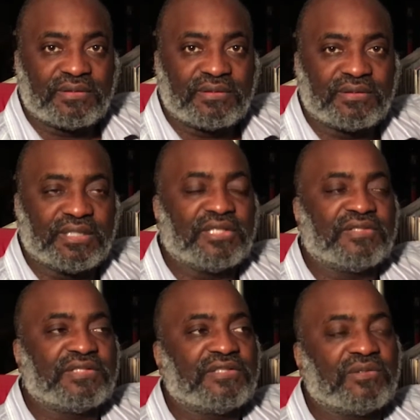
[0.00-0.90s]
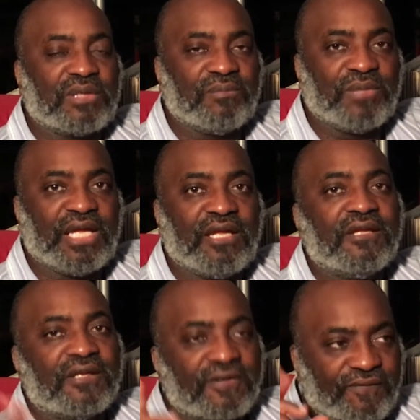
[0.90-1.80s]
that this system can be
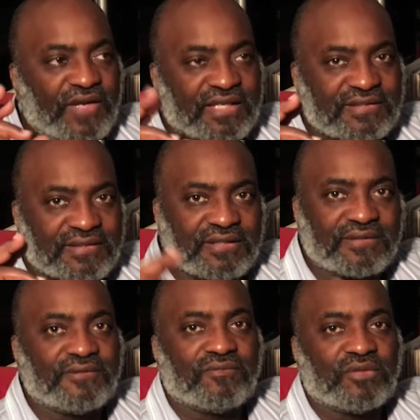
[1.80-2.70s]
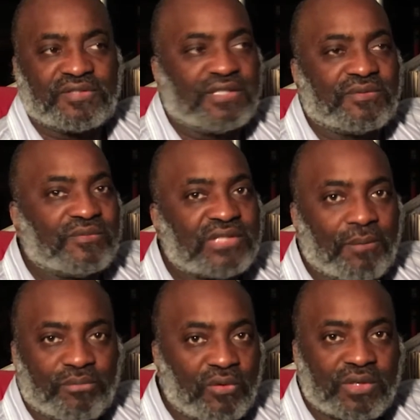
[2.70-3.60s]
fixed. The system's not
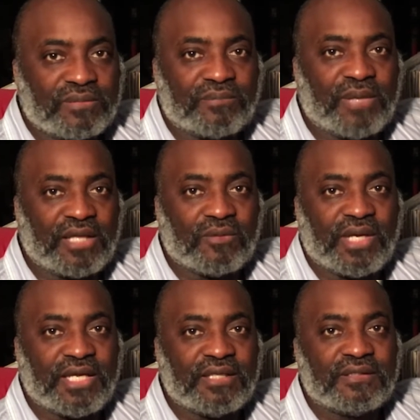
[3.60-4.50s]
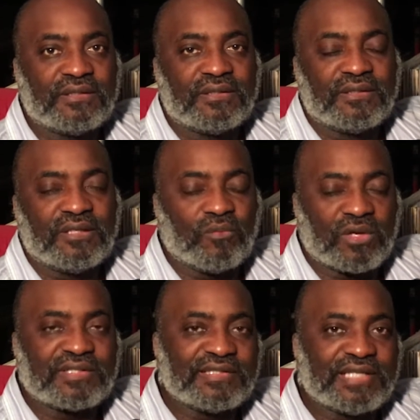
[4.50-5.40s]
broken, by the way. It
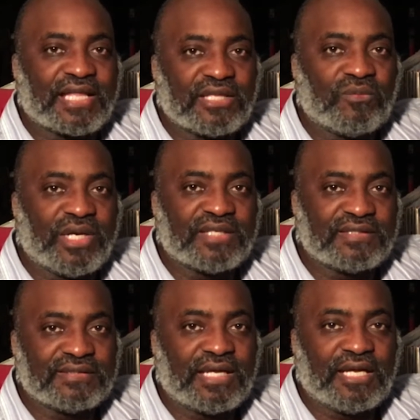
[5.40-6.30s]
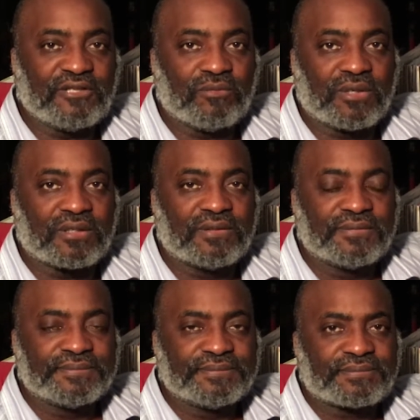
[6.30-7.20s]
works exactly the way it's designed to work.
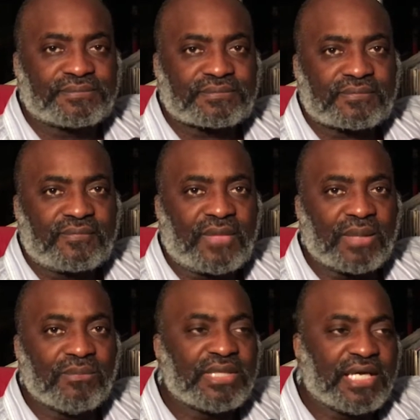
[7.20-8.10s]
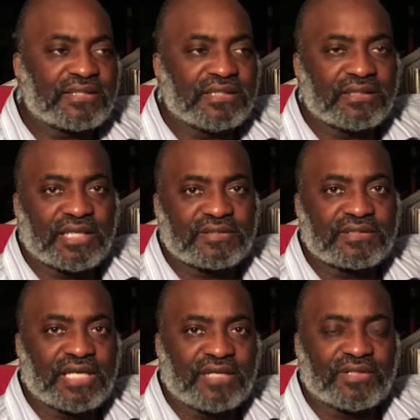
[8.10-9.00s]
But that's
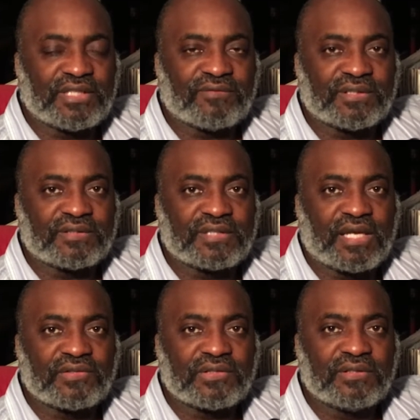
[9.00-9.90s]
kind of a different discussion.